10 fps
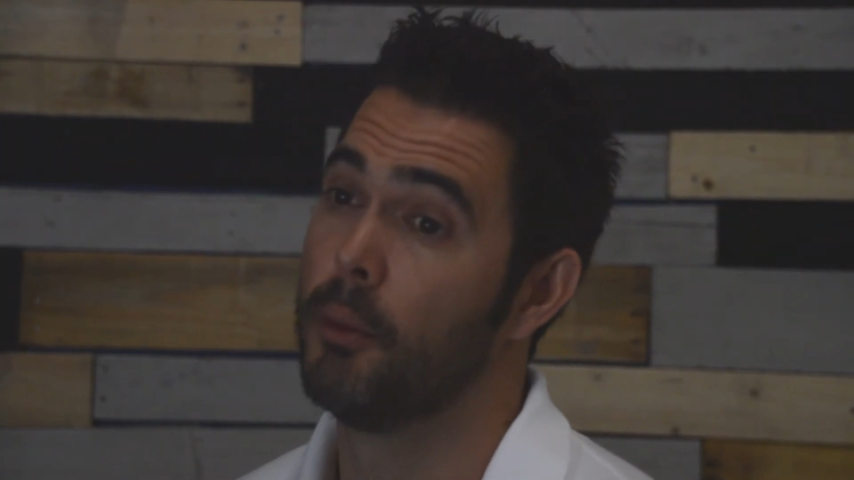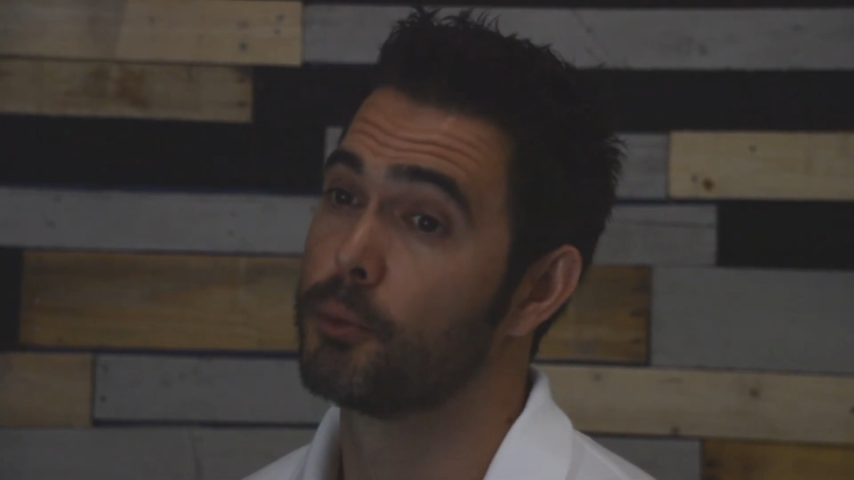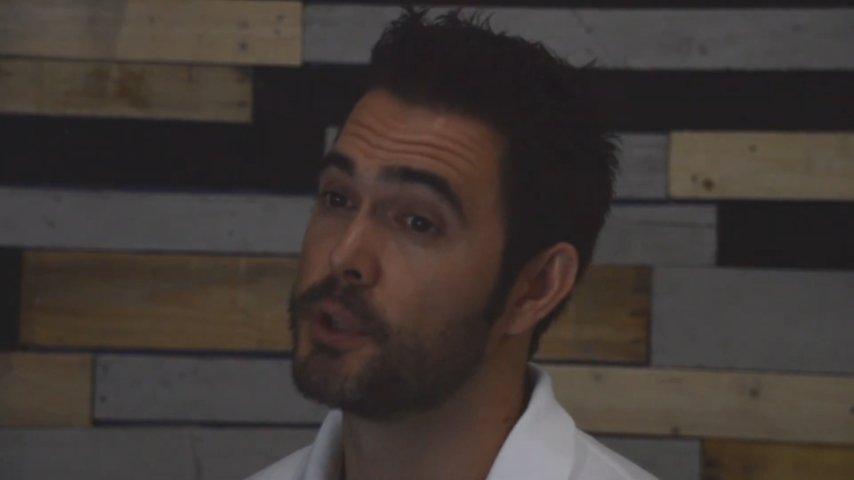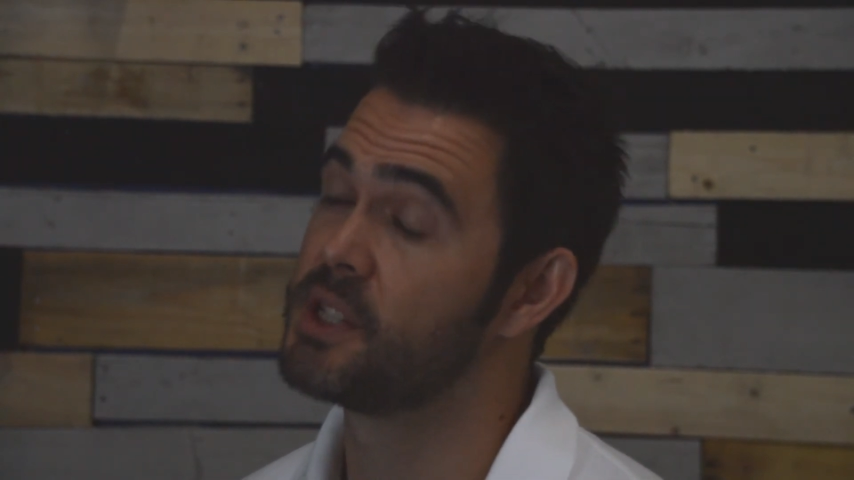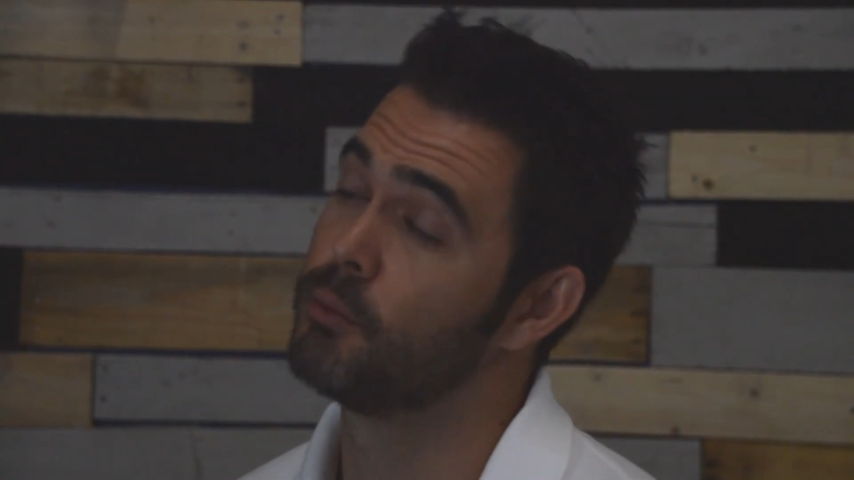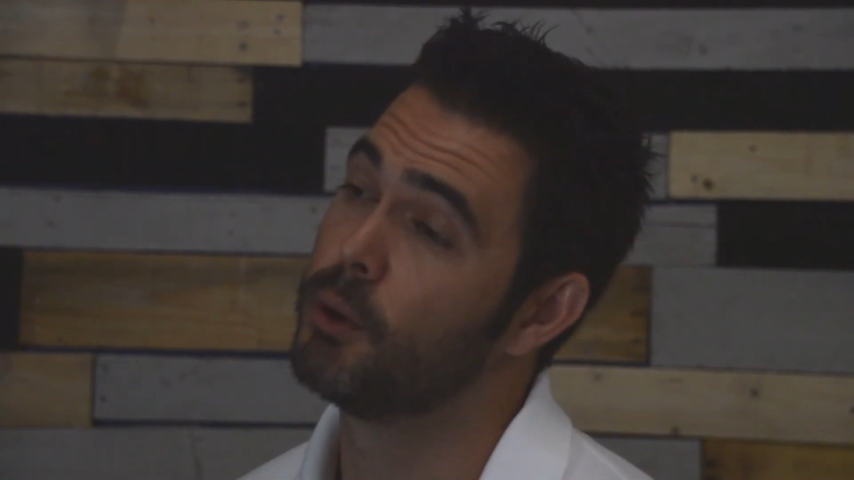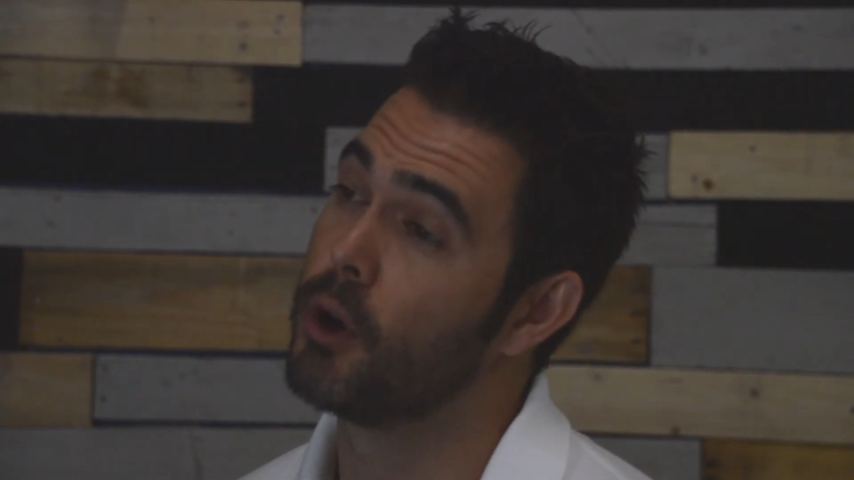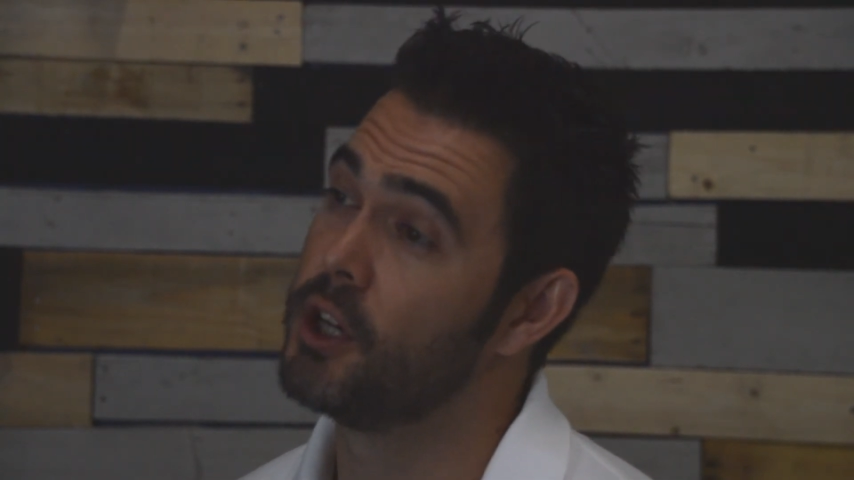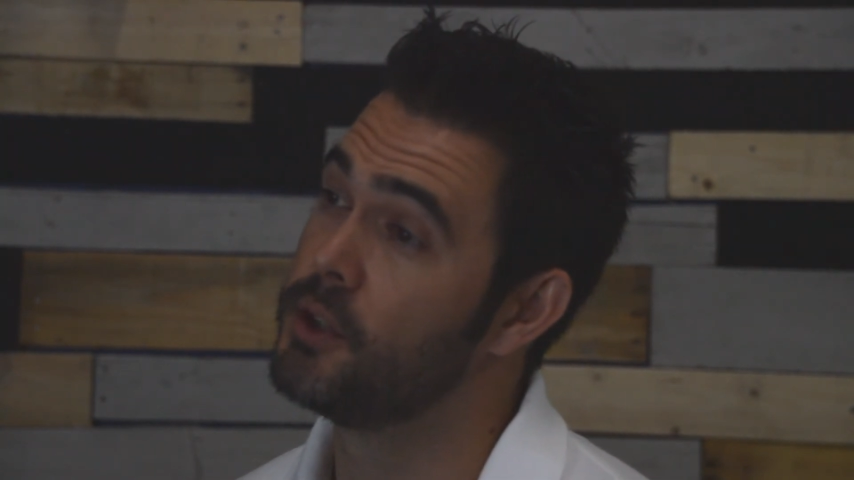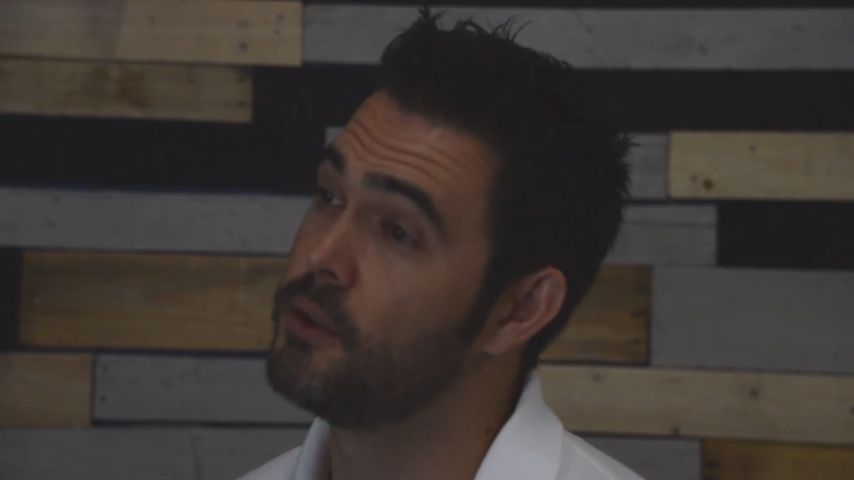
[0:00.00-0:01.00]
The reason we
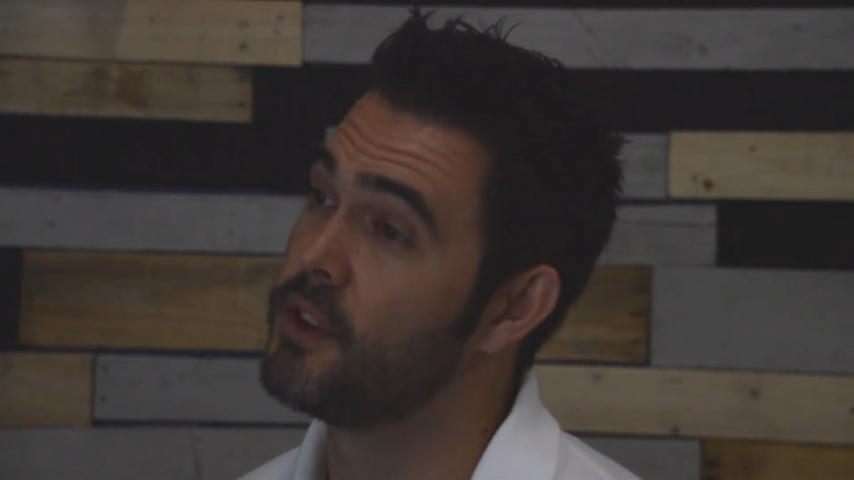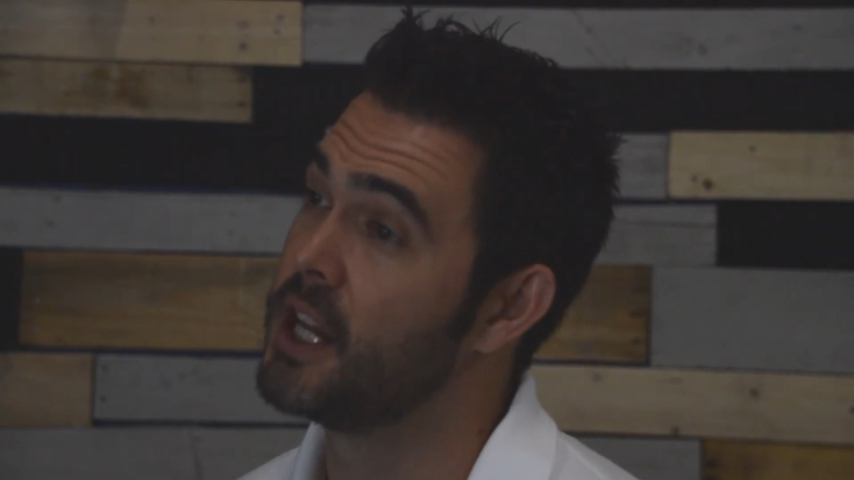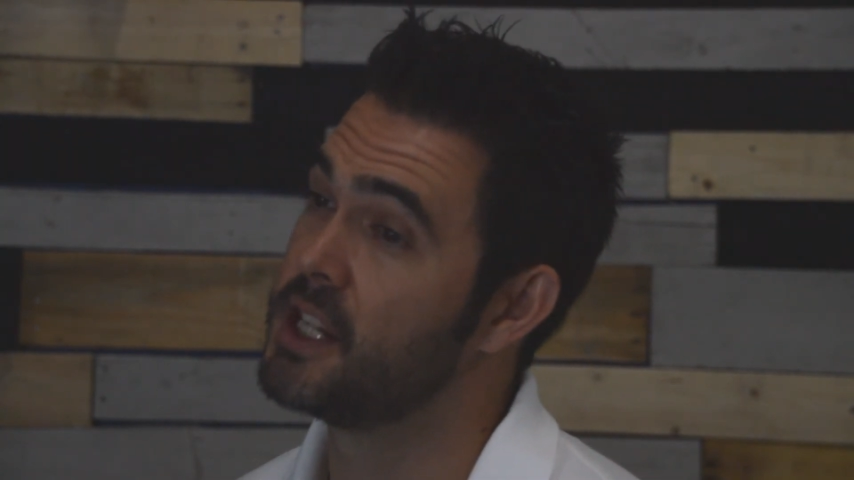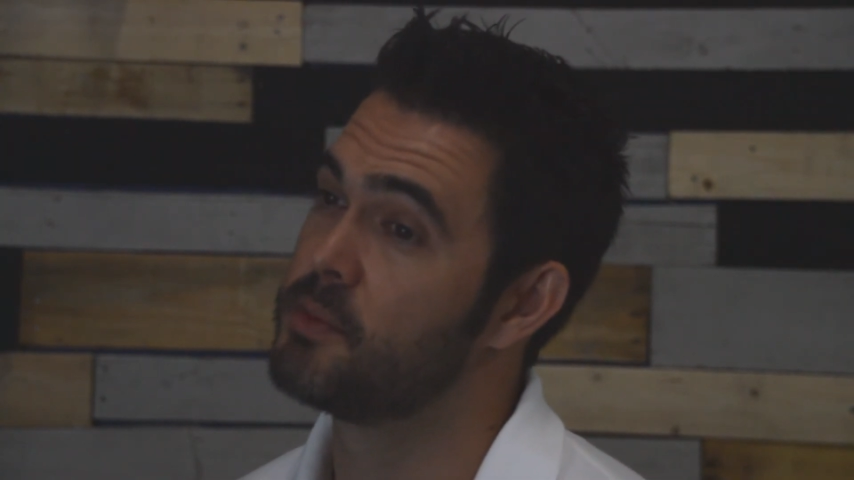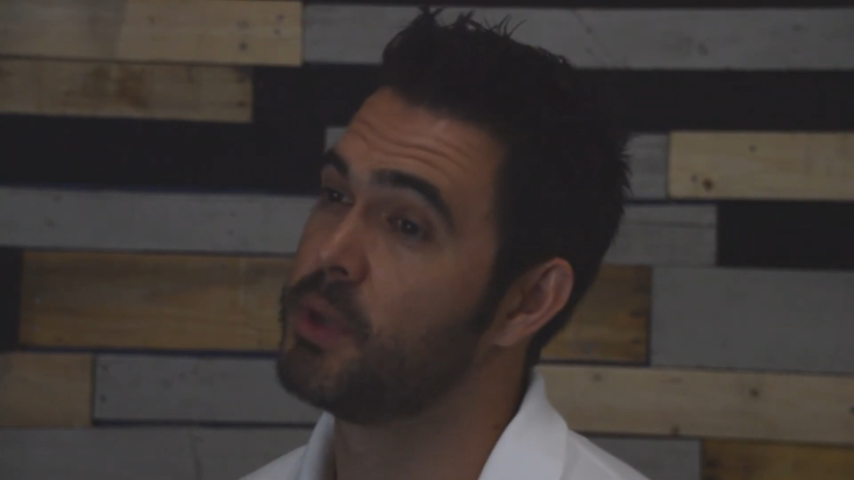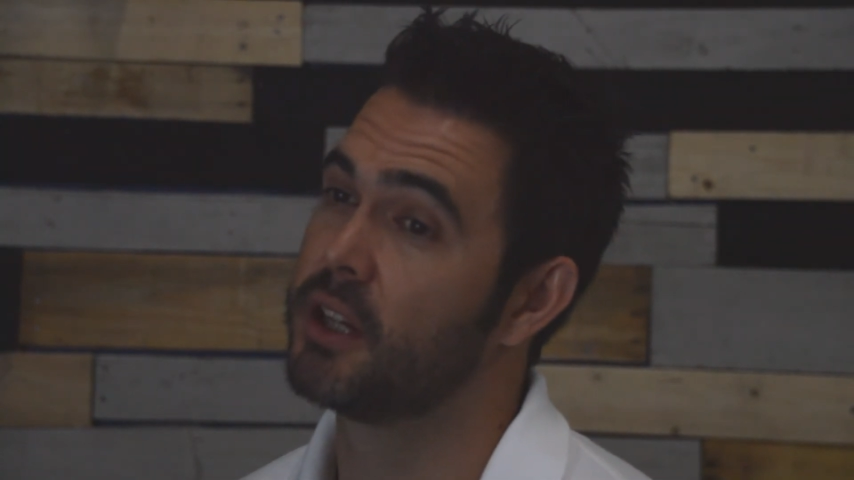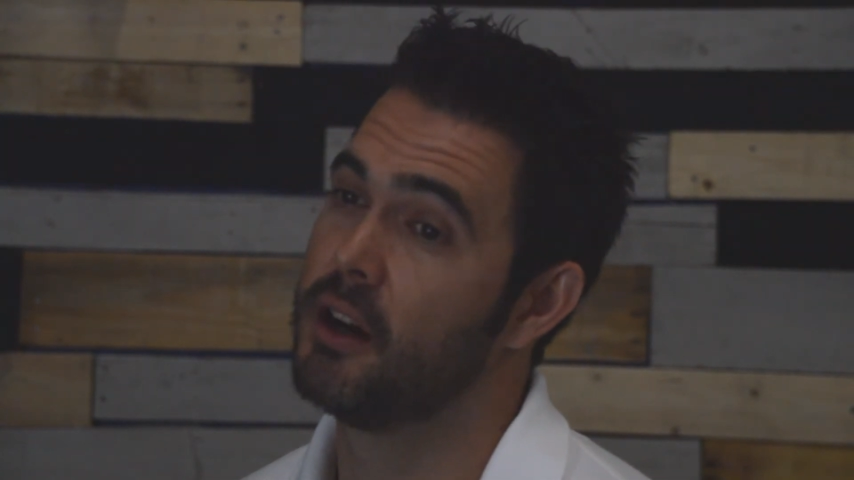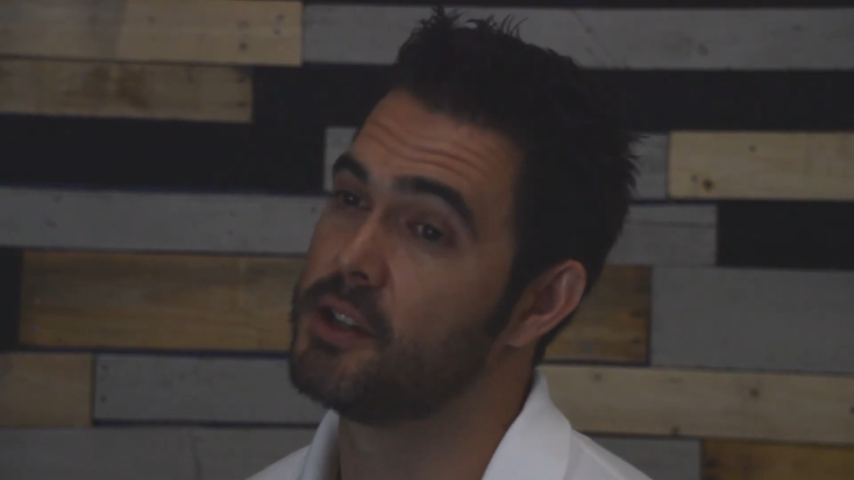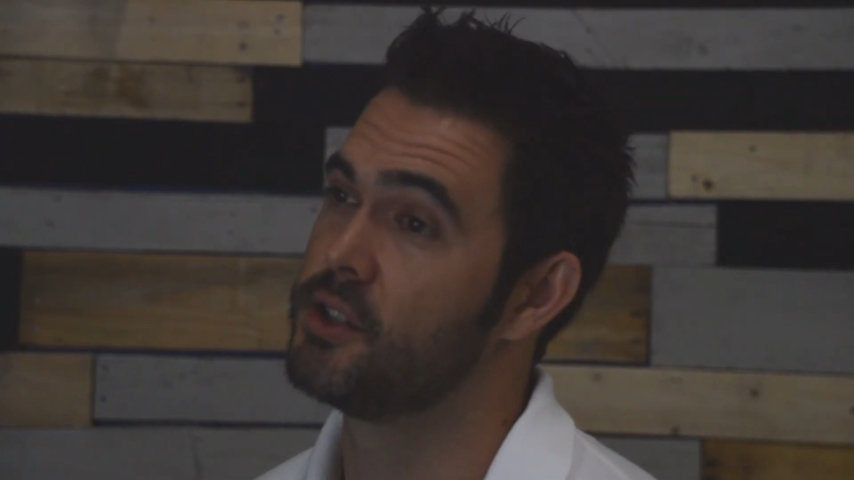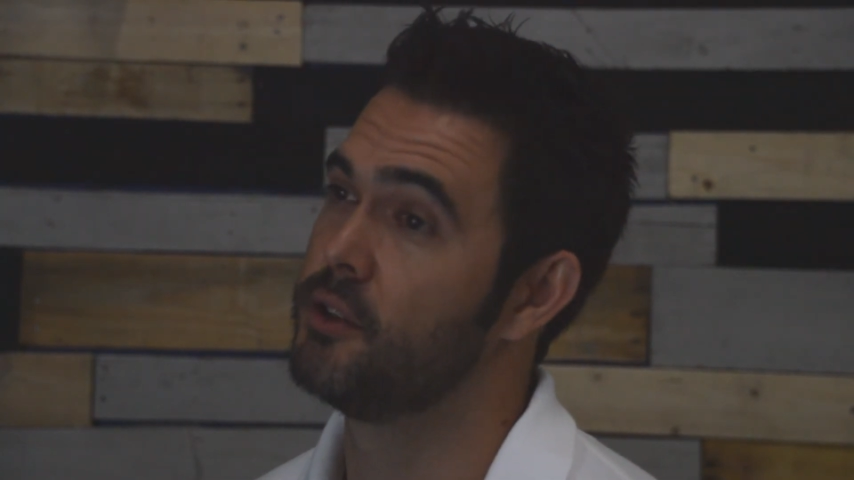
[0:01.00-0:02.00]
want to do that is because